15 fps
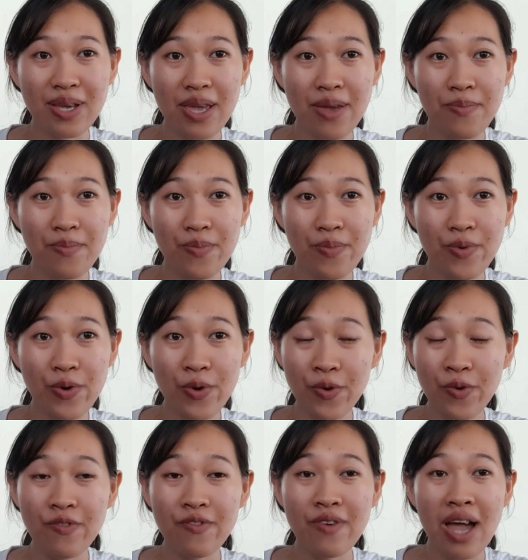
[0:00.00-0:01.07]
to
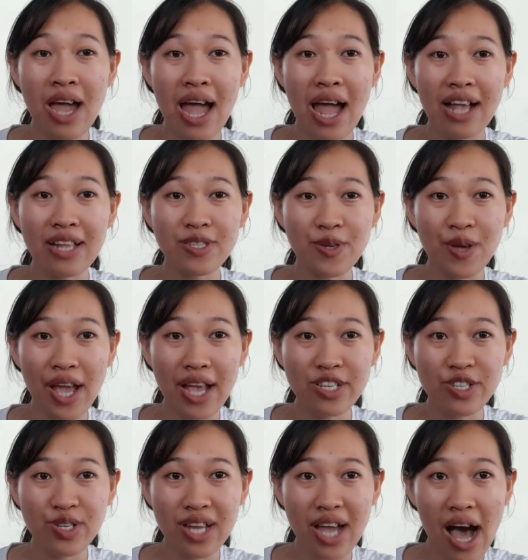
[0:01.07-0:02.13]
improve
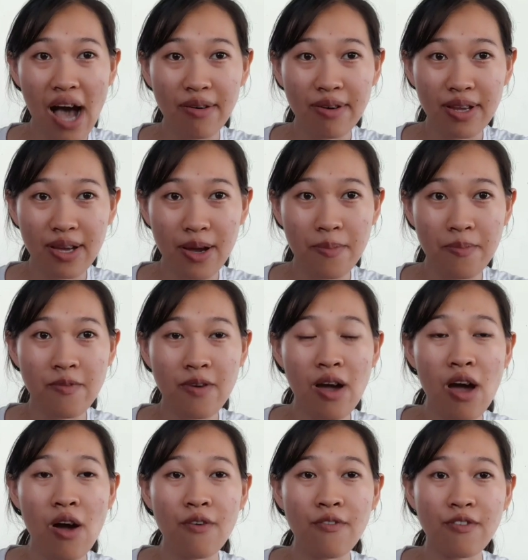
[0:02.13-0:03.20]
educational outcome
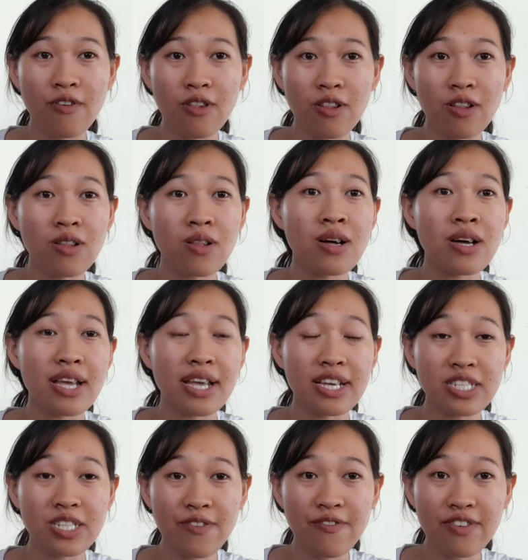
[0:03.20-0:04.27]
for
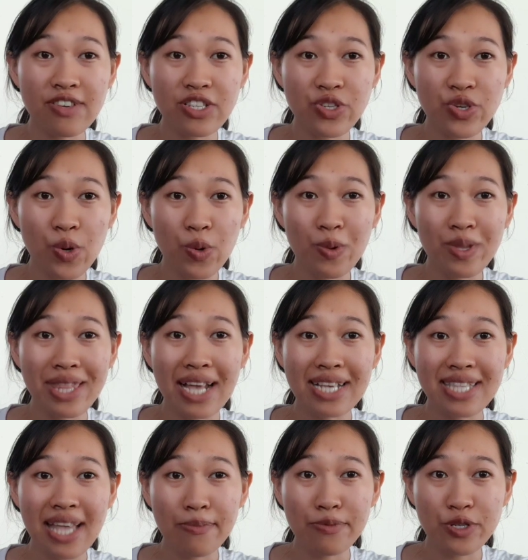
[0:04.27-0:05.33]
individuals with
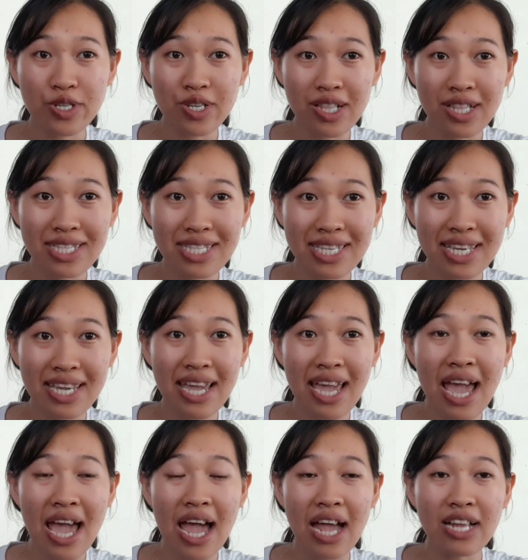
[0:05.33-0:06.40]
exceptionality,
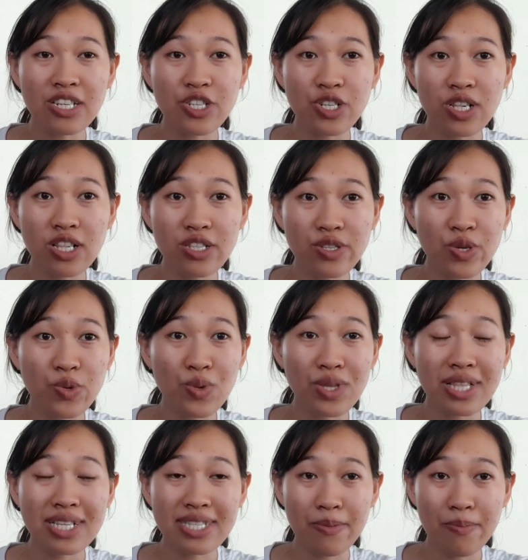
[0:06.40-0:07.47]
and children
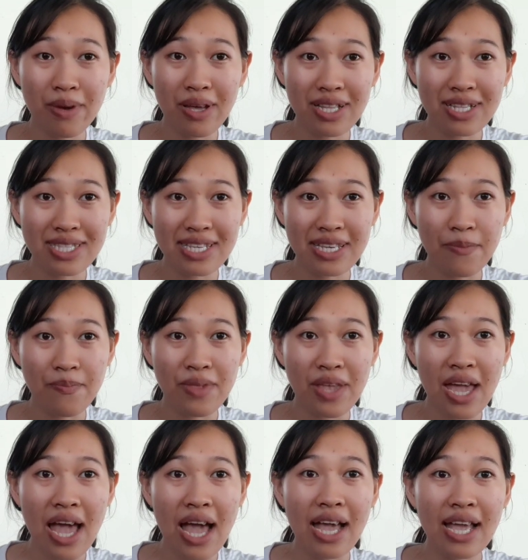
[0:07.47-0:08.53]
with disability.
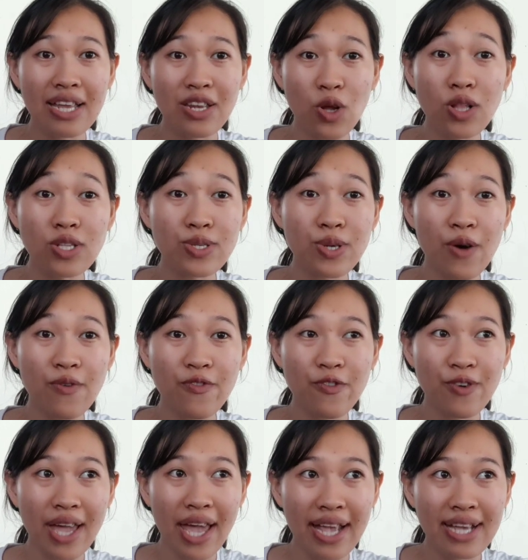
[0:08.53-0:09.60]
It also
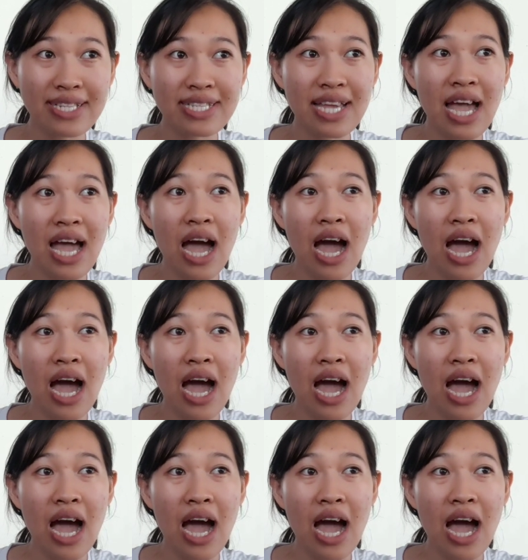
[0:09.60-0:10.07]
advocates